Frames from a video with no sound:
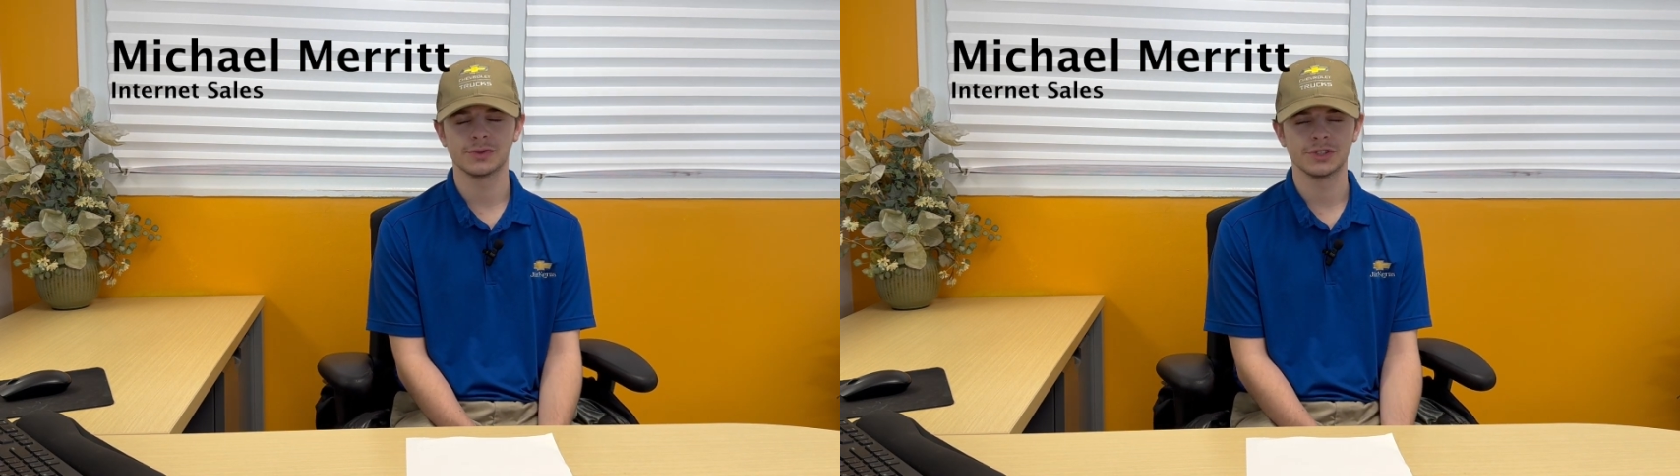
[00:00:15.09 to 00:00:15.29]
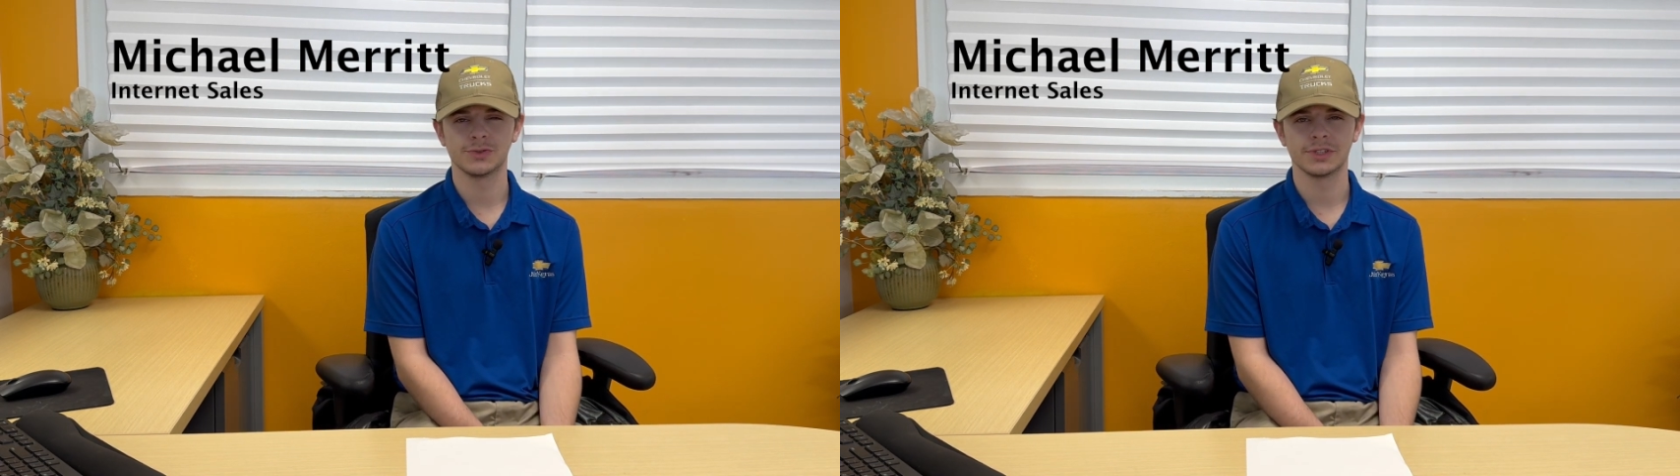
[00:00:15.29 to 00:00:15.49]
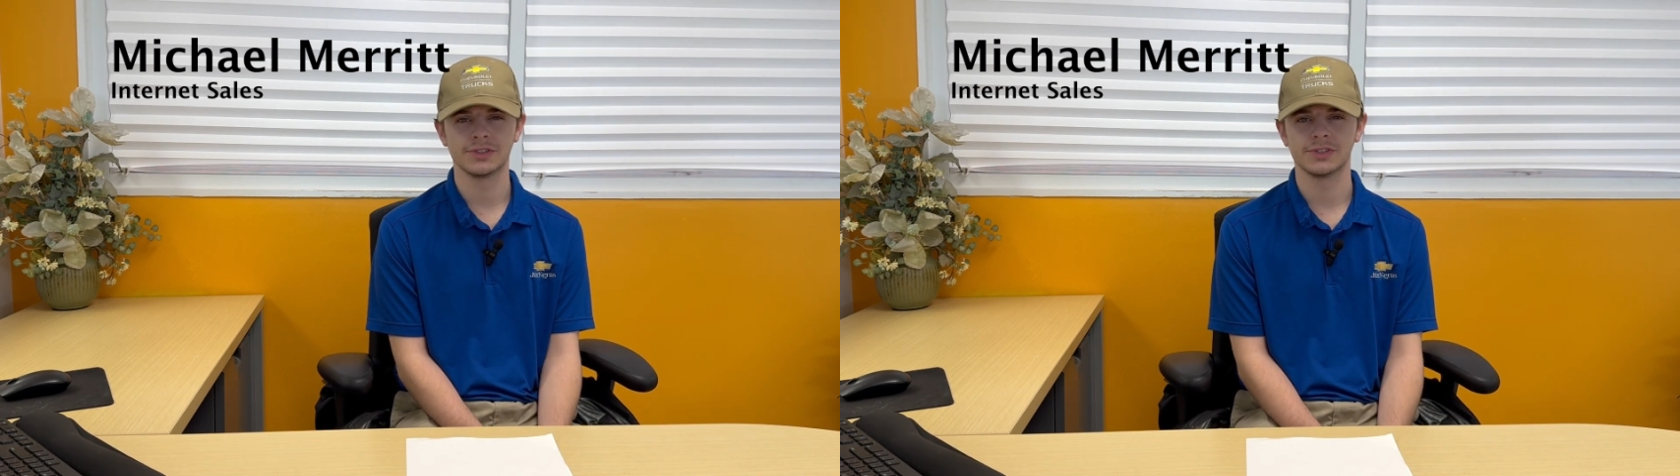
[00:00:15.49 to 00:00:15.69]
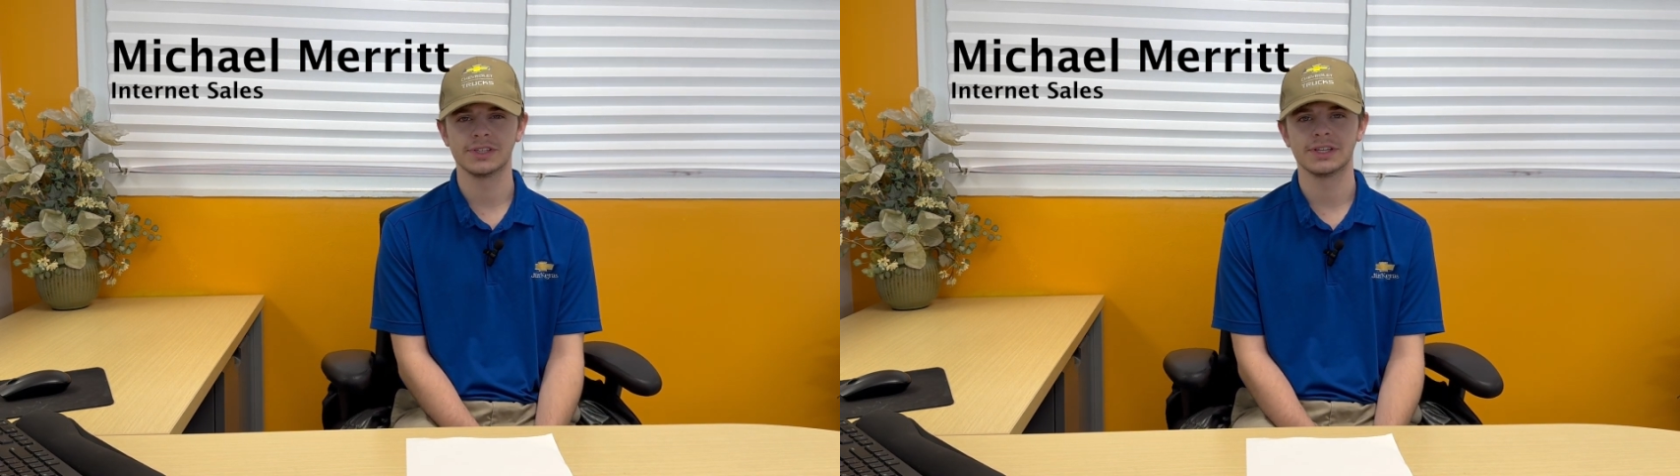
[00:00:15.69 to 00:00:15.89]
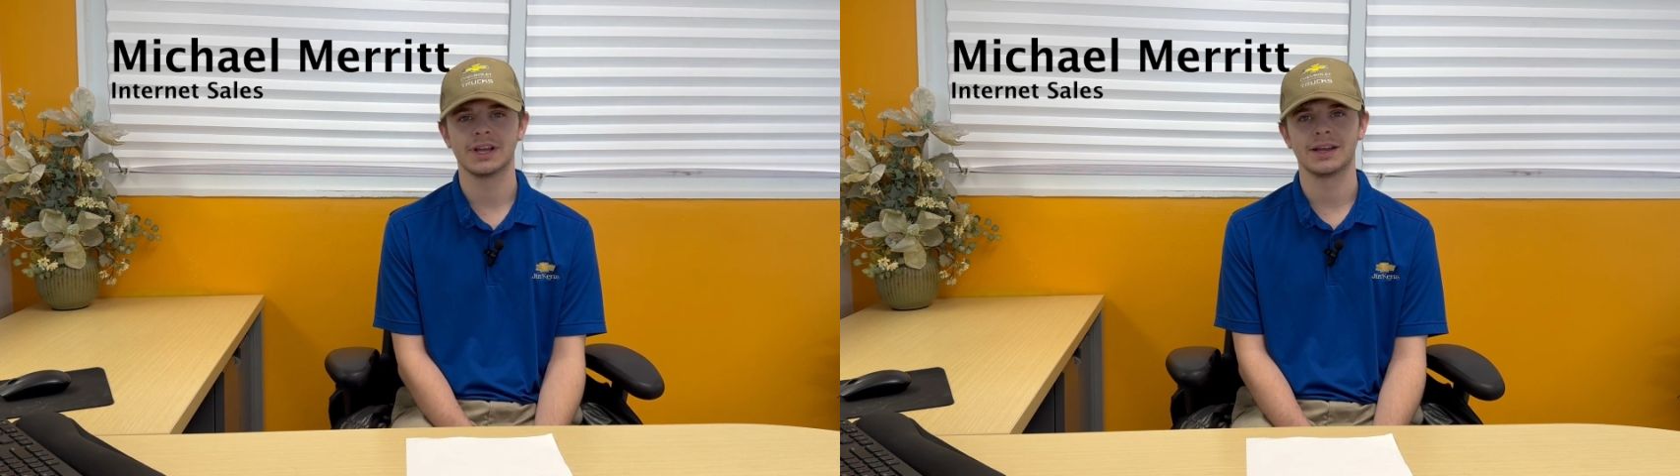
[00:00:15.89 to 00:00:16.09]

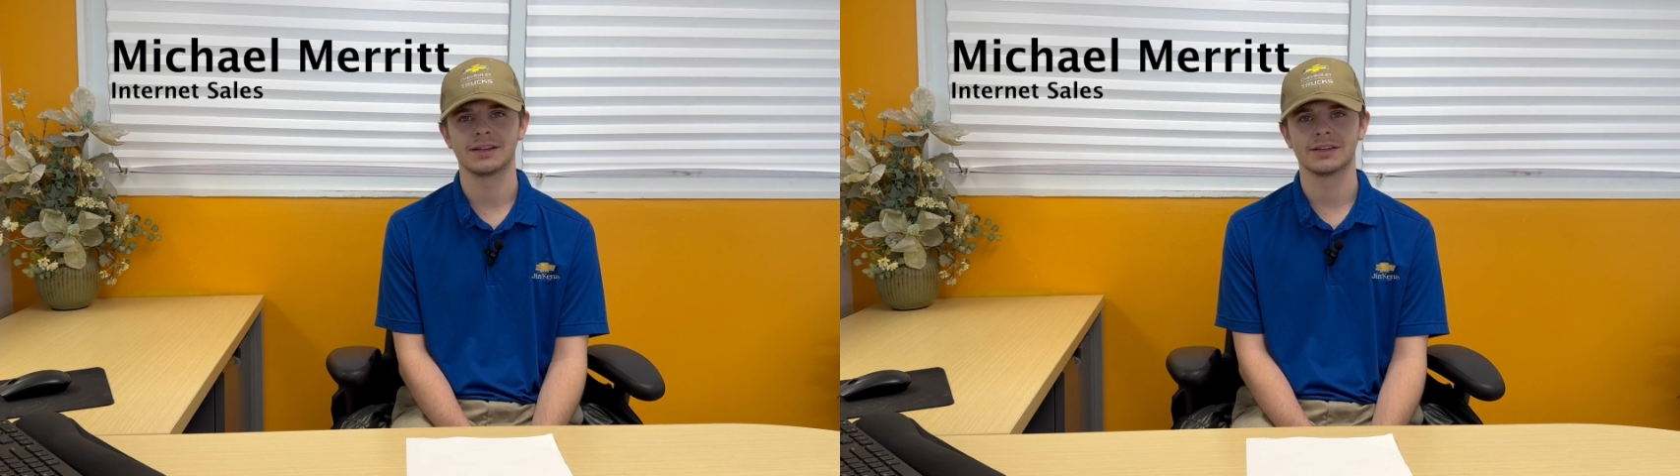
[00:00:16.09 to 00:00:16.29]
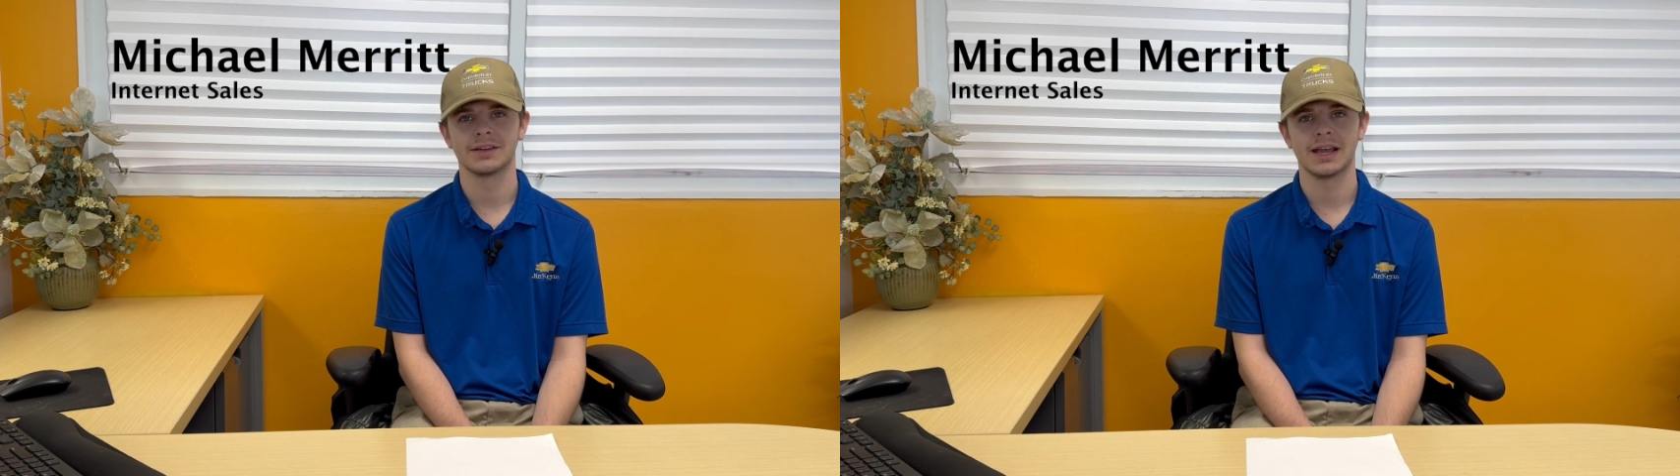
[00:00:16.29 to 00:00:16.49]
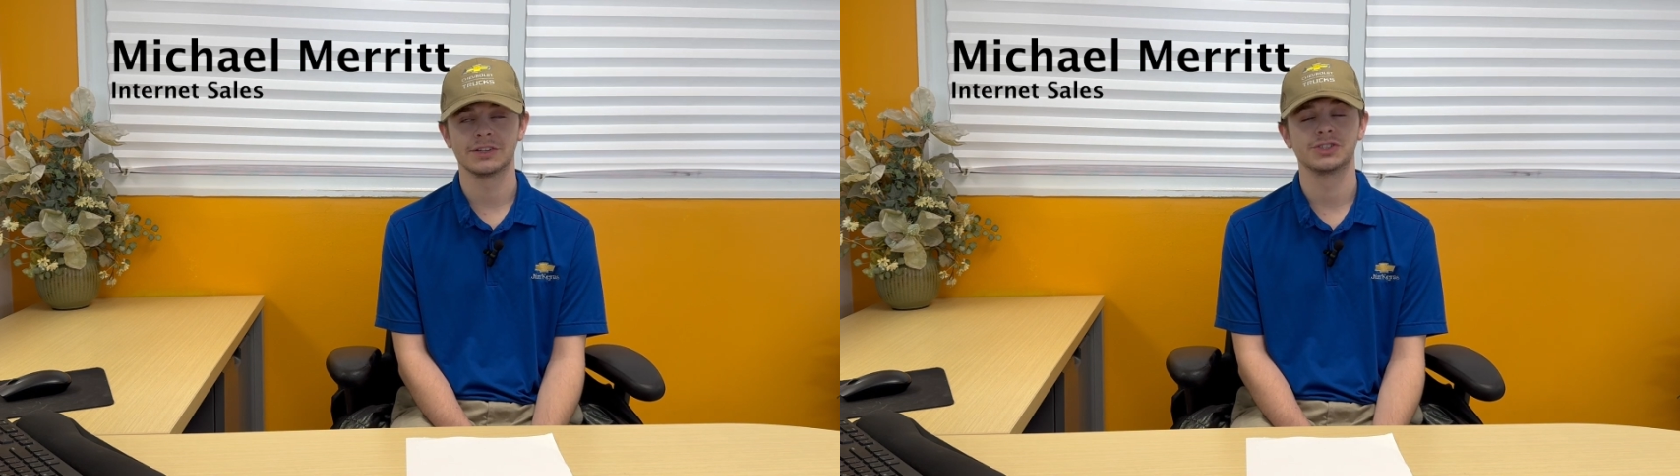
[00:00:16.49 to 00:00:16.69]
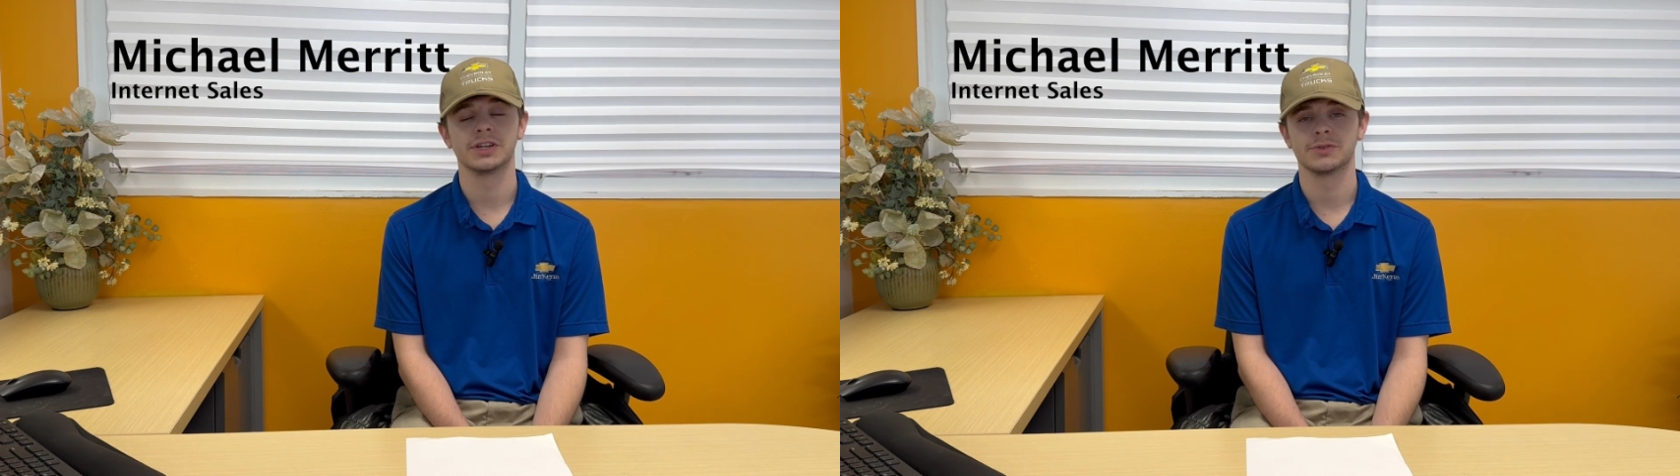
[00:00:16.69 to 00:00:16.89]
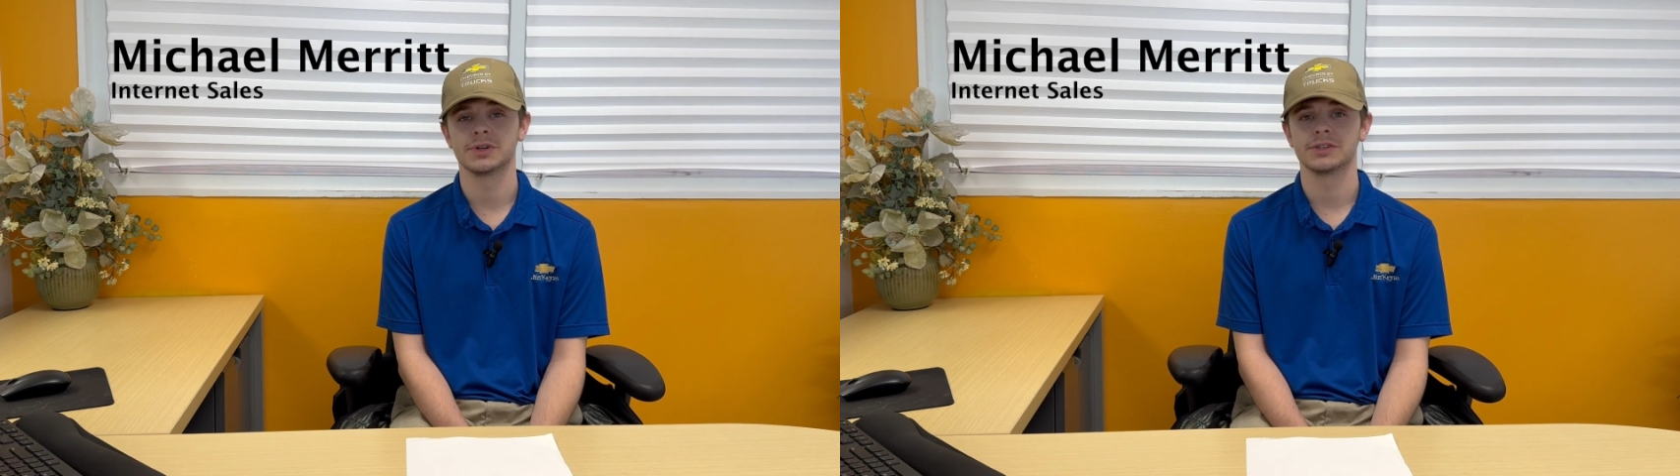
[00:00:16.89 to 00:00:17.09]
2023, uh, in
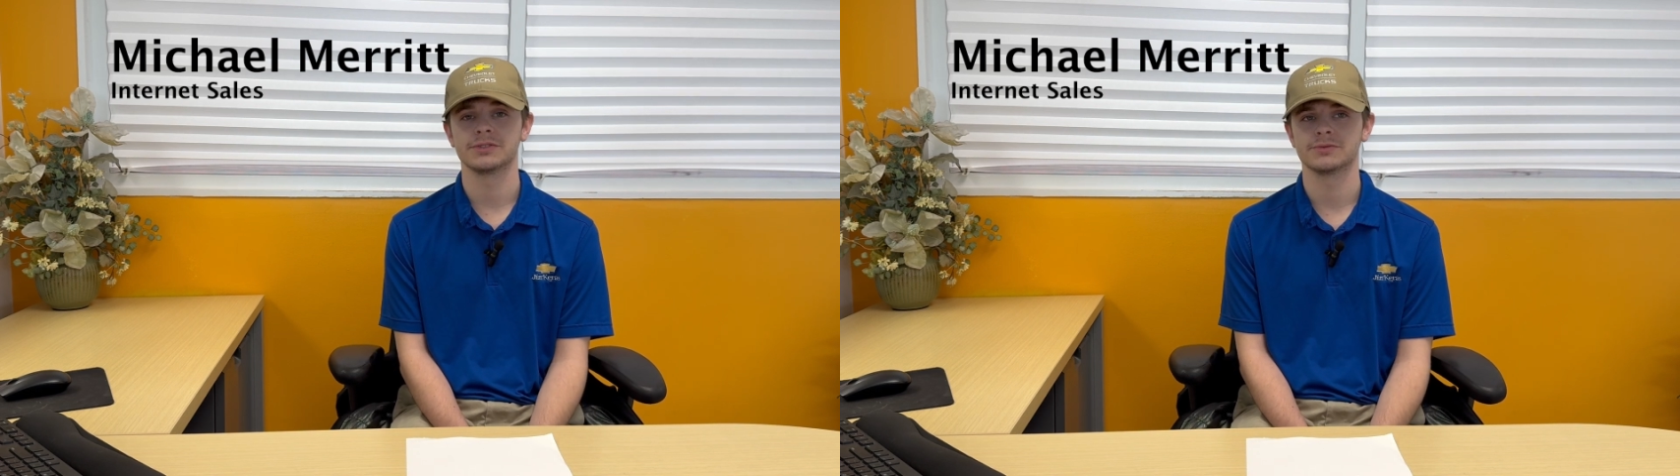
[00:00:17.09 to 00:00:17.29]
January.